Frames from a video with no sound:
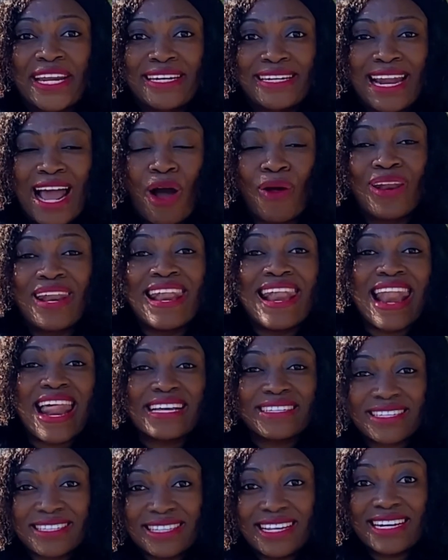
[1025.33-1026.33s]
right now,
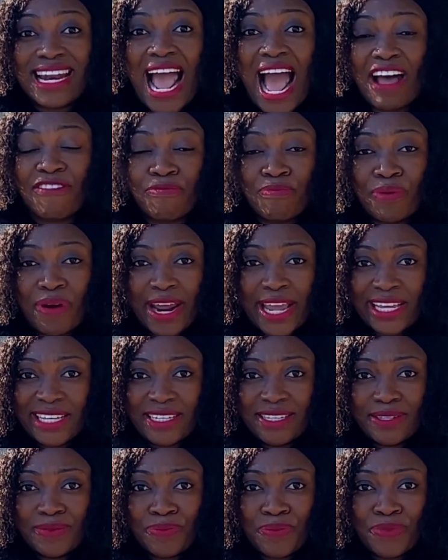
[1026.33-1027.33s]
less than half
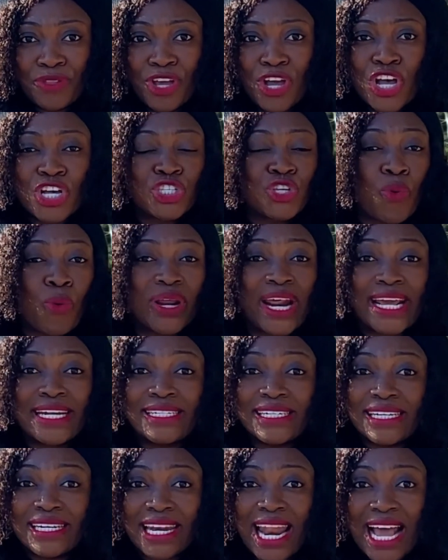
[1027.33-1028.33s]
price. So what
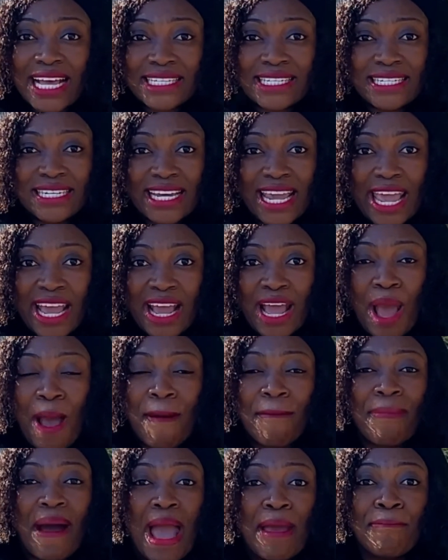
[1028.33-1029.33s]
I did last year,
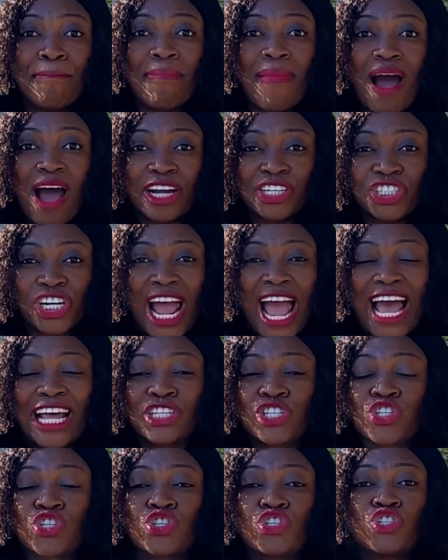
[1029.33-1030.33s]
by March, I
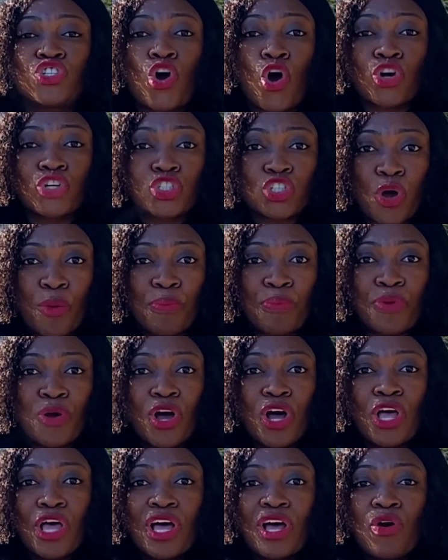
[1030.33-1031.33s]
had stocked up
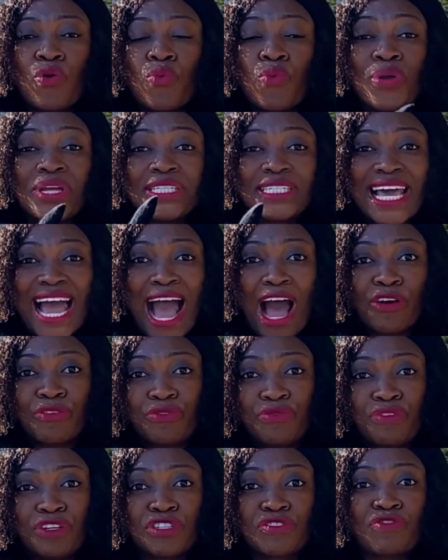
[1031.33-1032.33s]
winter
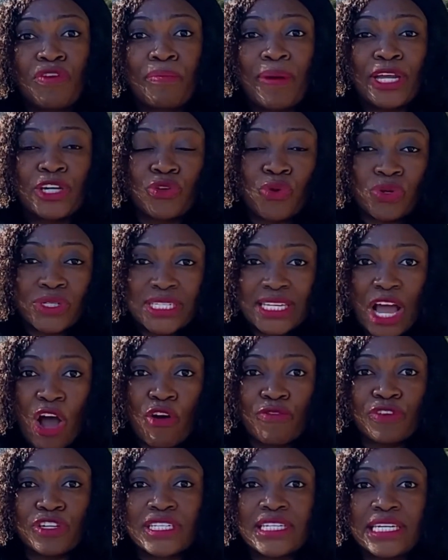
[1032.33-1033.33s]
outfits for my daughter.
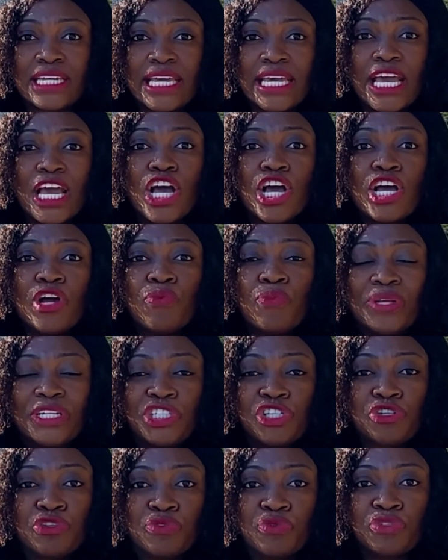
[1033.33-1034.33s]
Obviously,
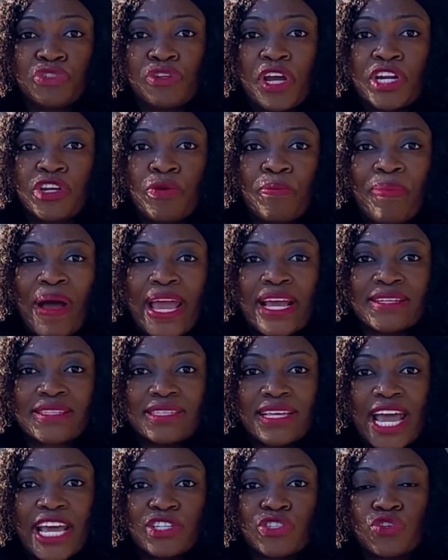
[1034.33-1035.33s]
with children, you buy a
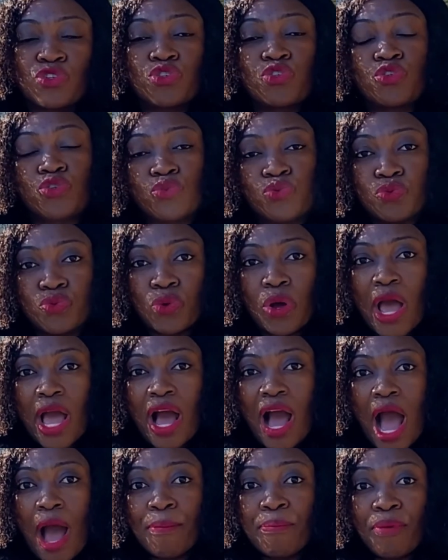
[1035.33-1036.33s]
size or two
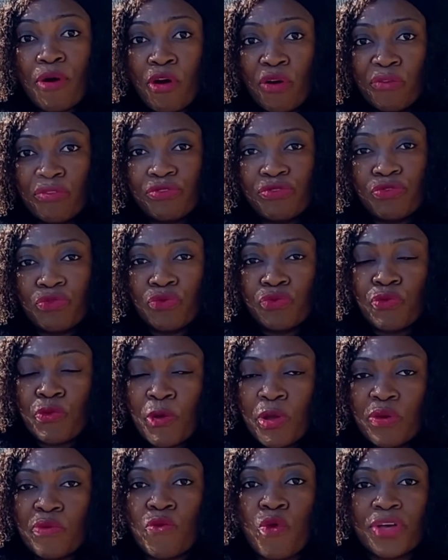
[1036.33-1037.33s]
above
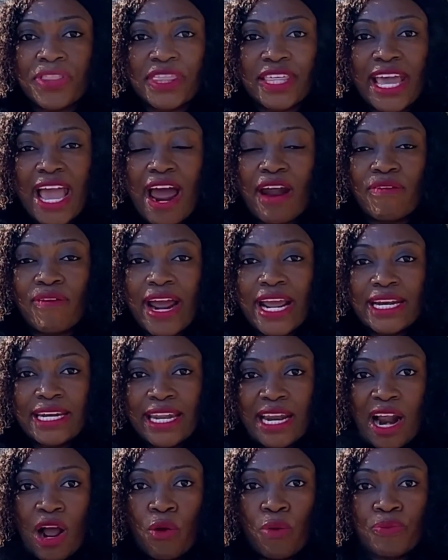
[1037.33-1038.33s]
what they are
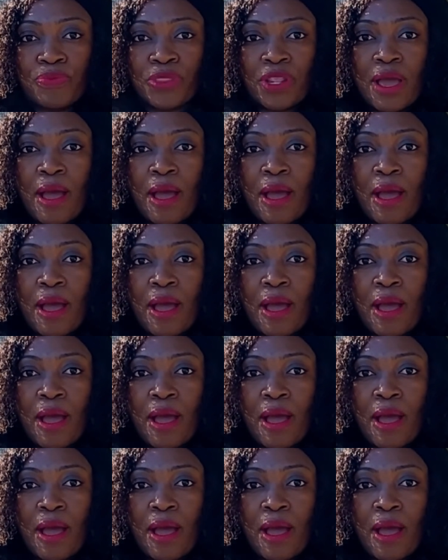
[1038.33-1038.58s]
right now.